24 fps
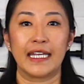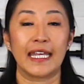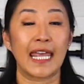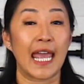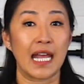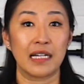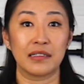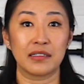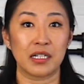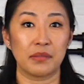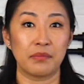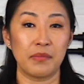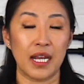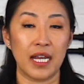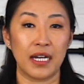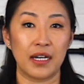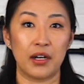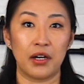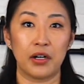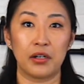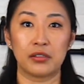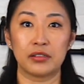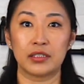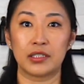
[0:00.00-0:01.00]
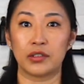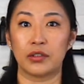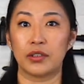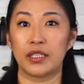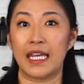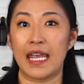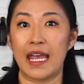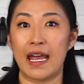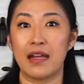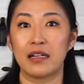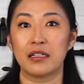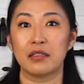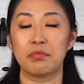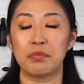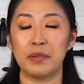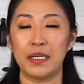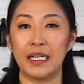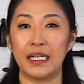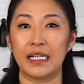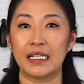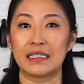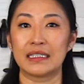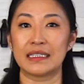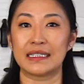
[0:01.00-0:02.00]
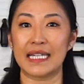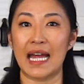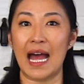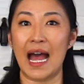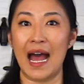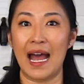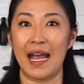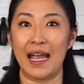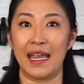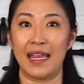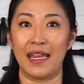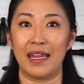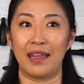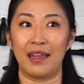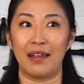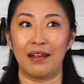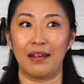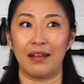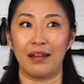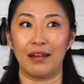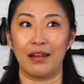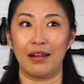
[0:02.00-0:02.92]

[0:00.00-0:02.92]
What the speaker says: canned tomatoes or canned beans, I